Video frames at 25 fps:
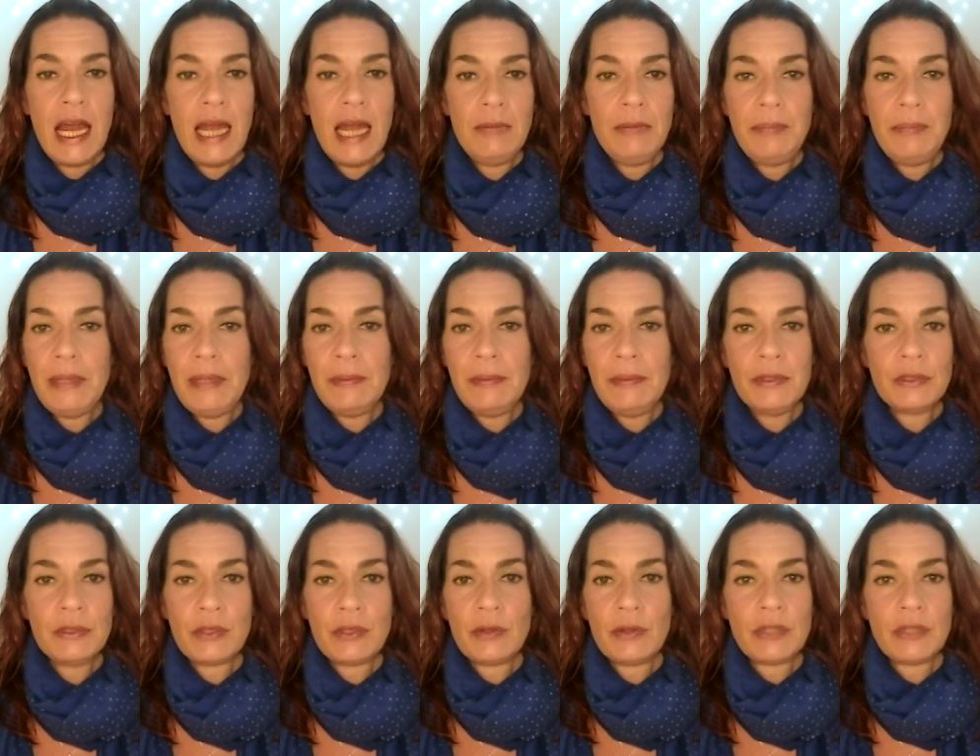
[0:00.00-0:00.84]
And
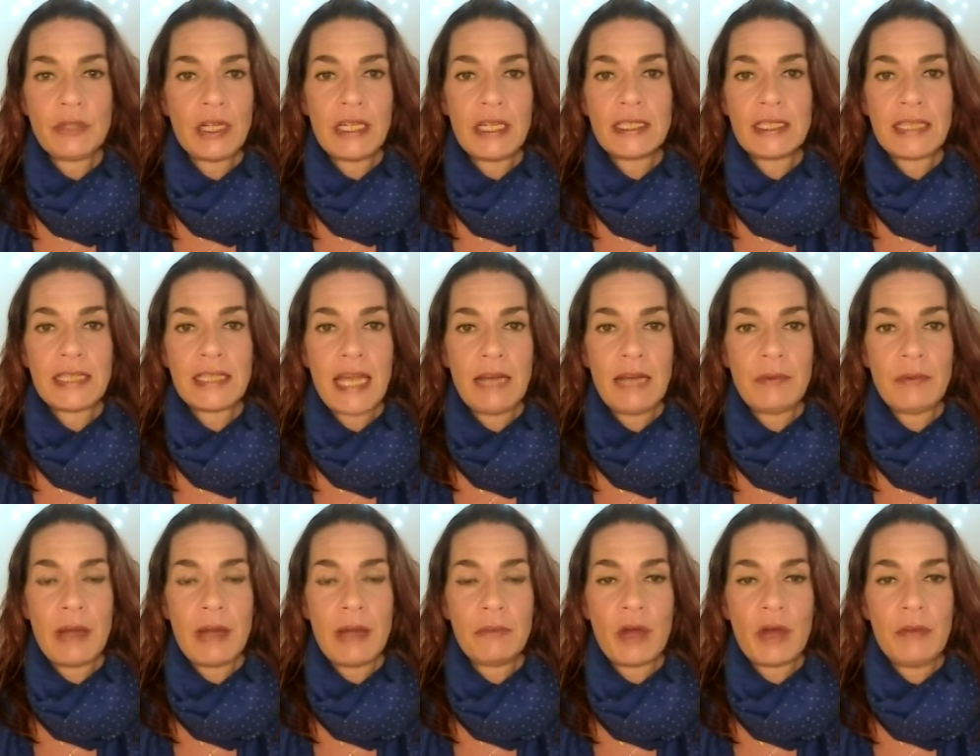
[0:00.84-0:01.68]
people who don't
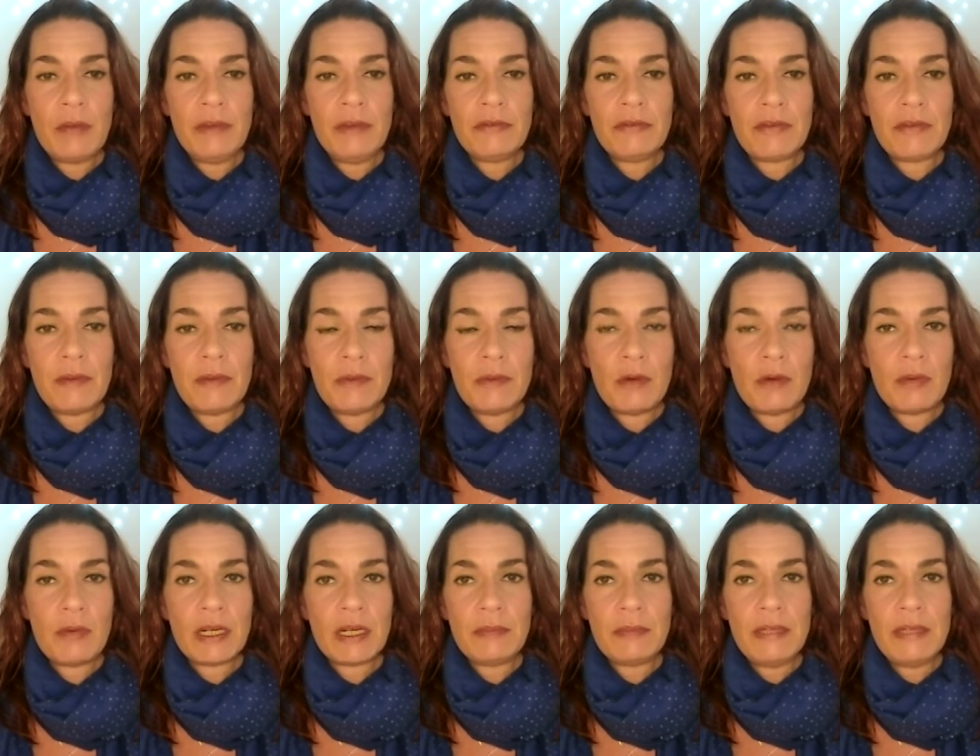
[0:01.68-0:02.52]
understand where I'm coming from
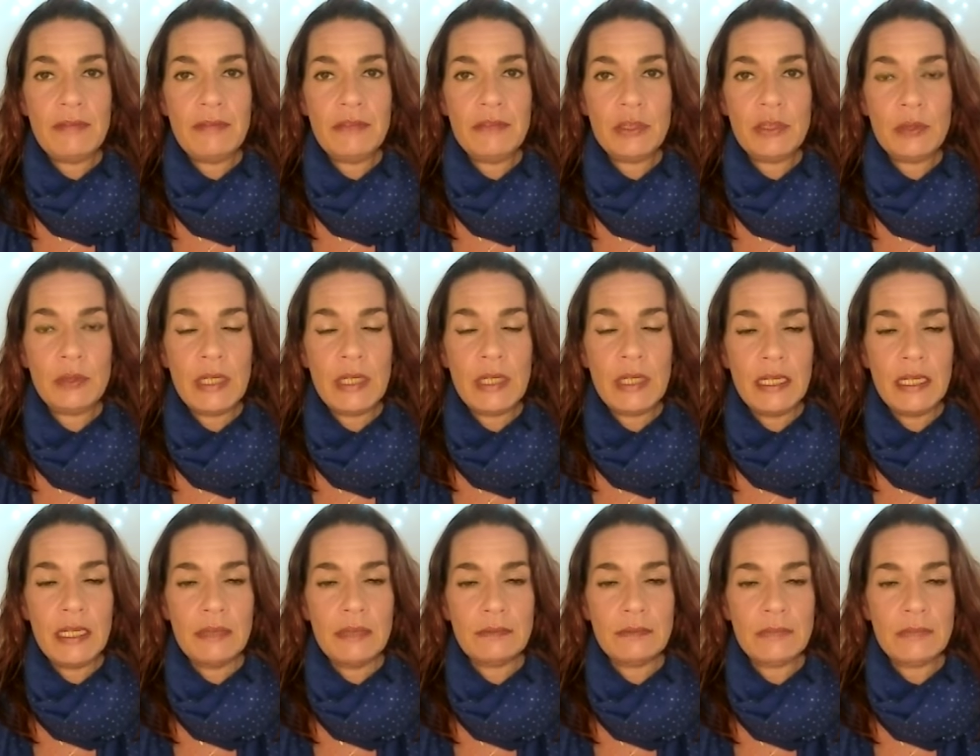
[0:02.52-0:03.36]
or what I'm even doing
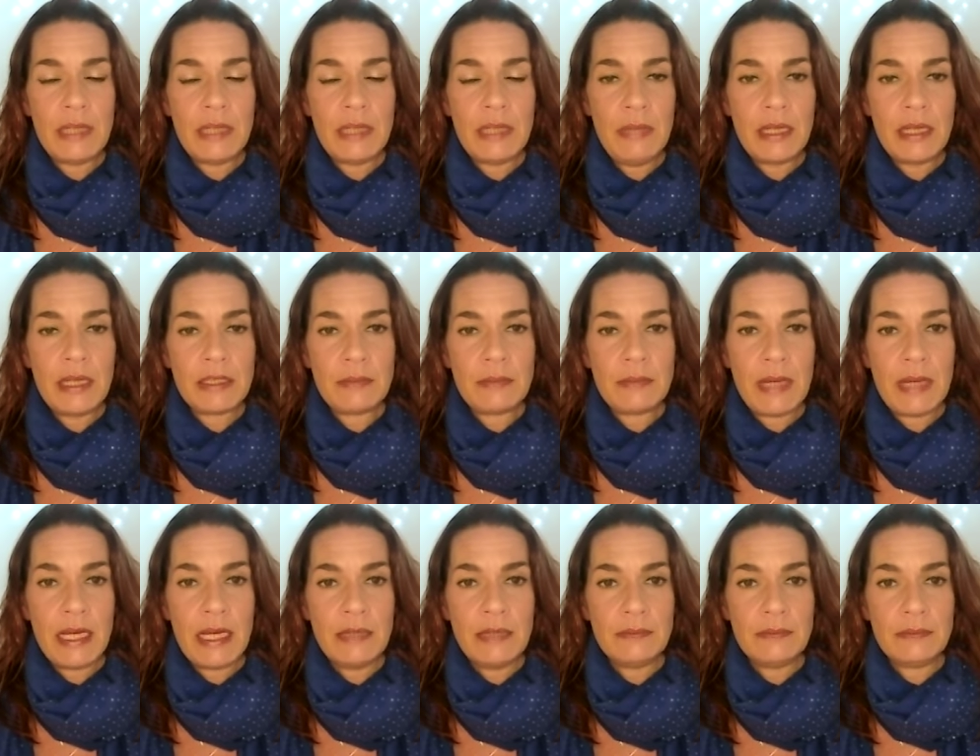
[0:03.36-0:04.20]
here, let me
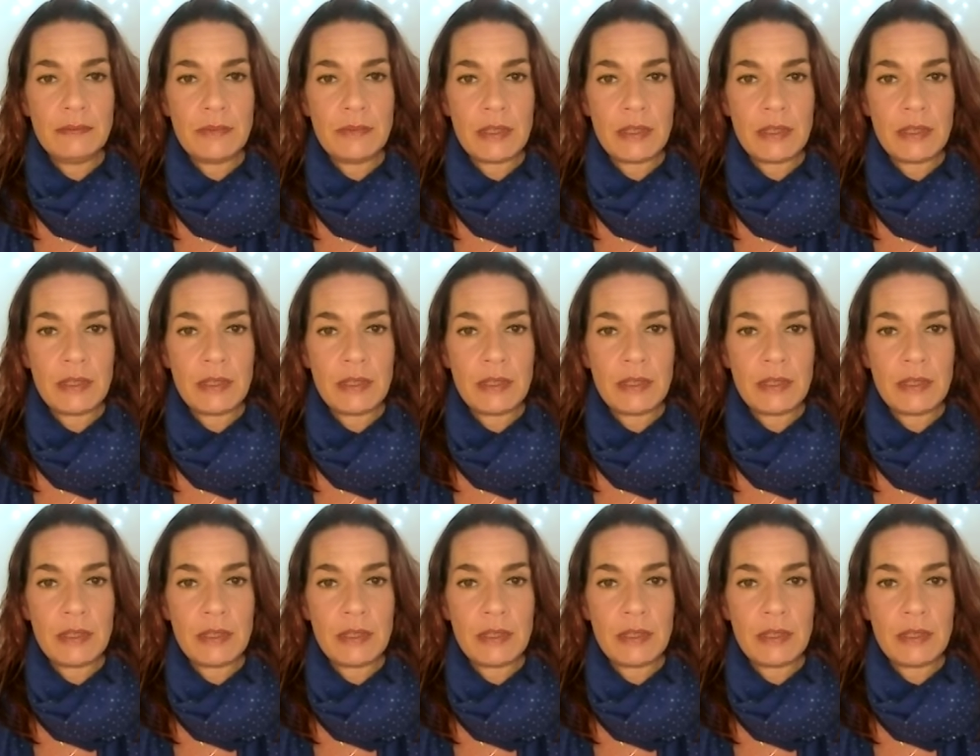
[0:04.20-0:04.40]
explain.